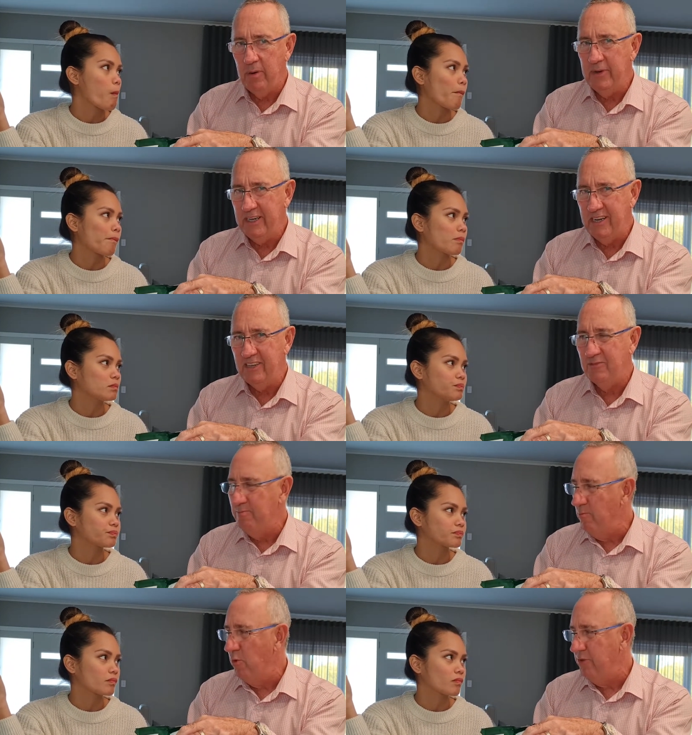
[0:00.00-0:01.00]
Speaker 1: probably a touch
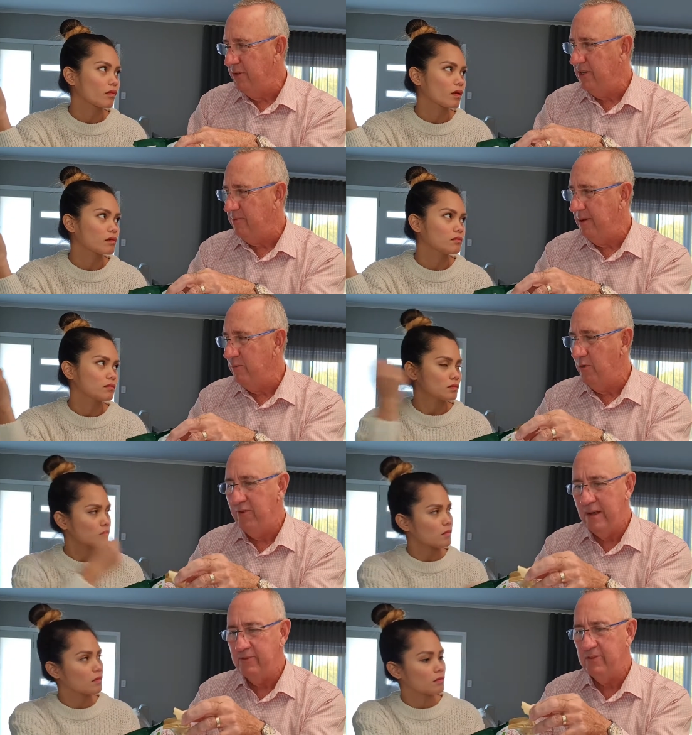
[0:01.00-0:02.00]
more than this, a bit more
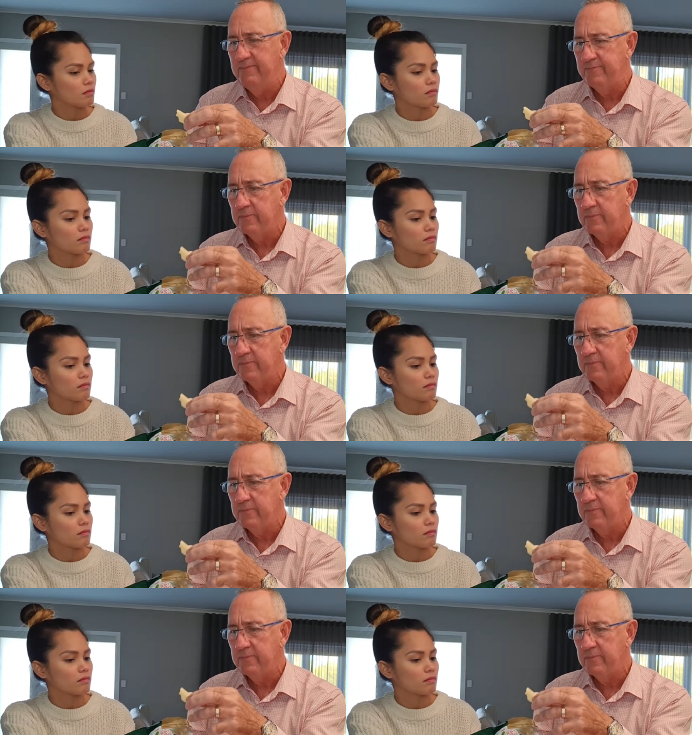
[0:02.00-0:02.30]
flavoursome.